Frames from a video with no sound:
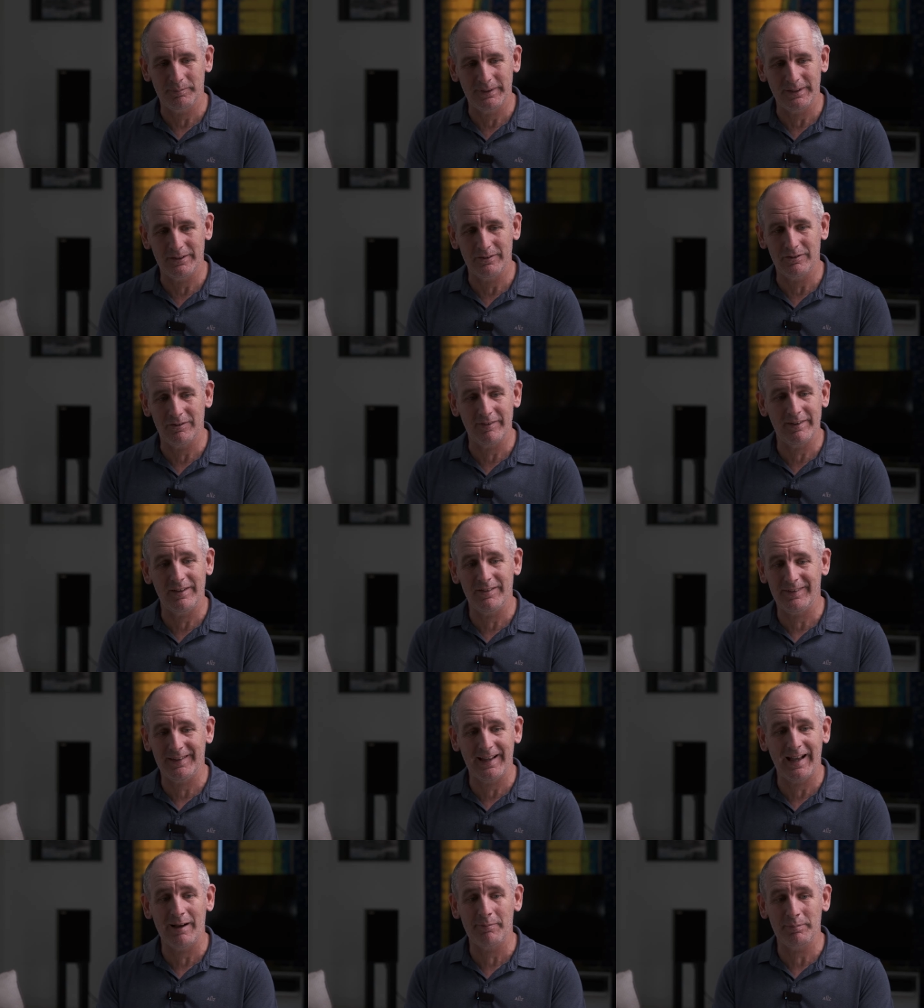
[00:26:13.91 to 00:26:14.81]
because if
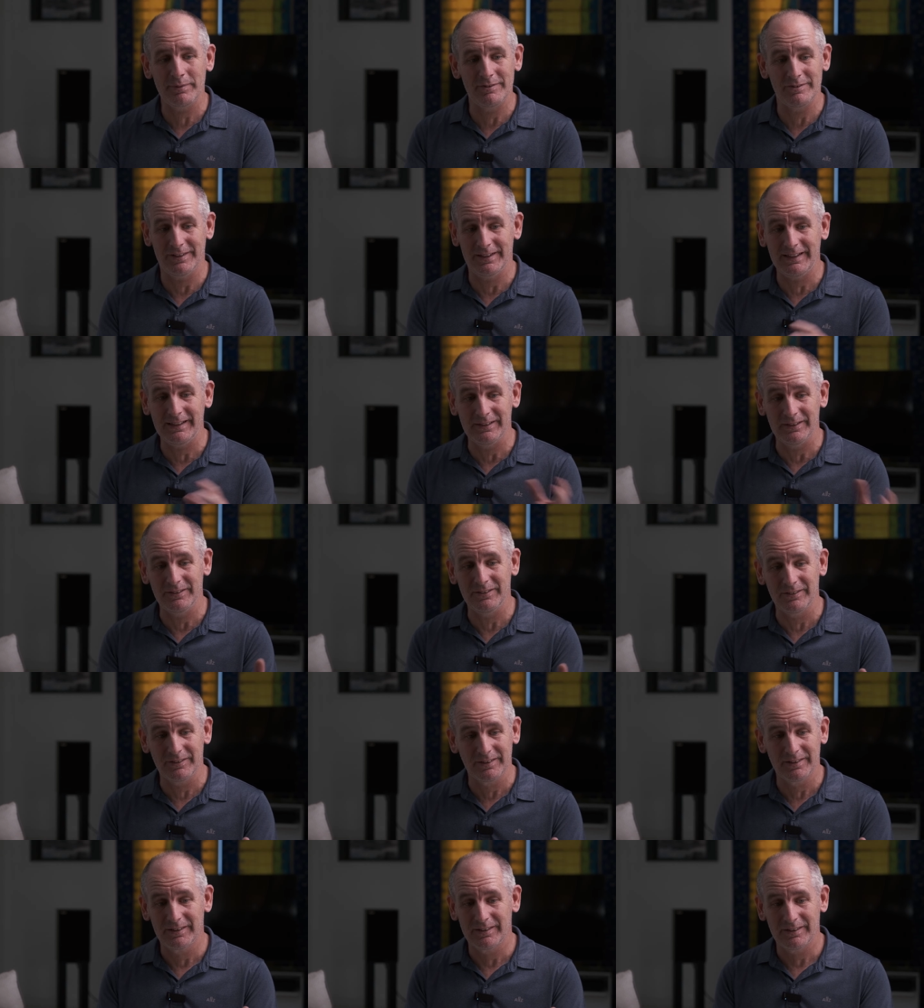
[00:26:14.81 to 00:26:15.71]
anything happens in England
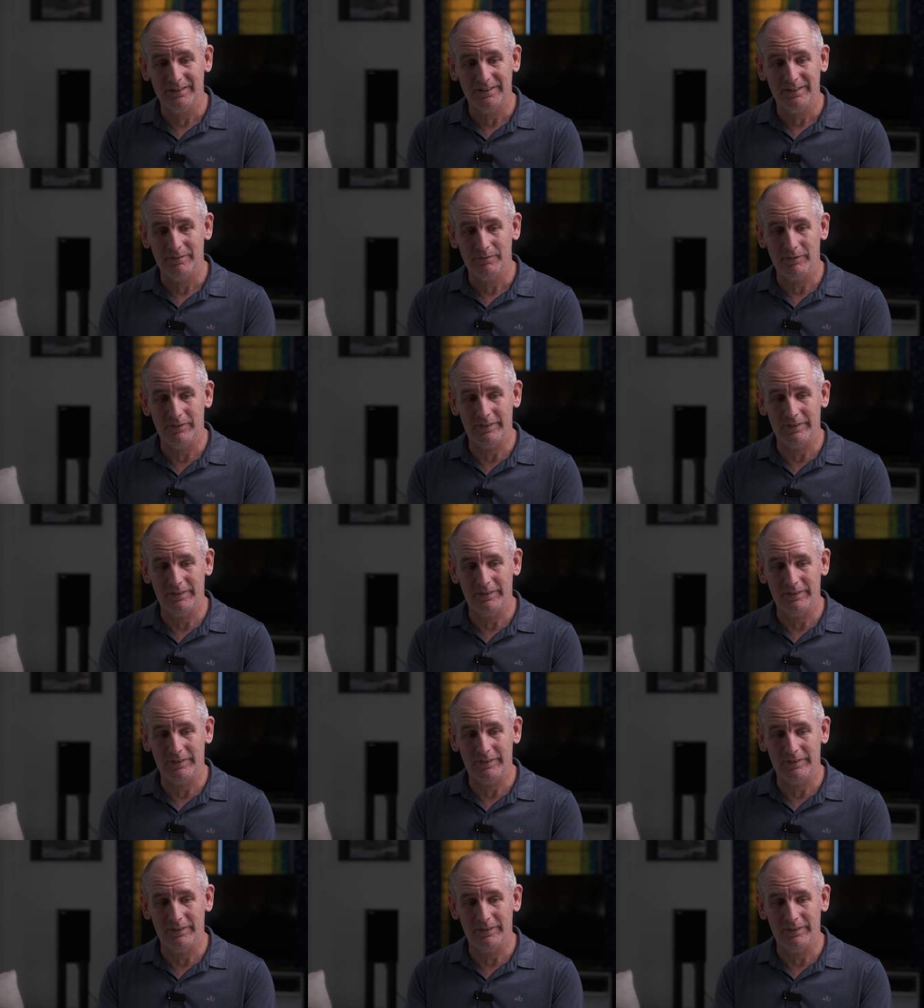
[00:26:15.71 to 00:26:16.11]
yes.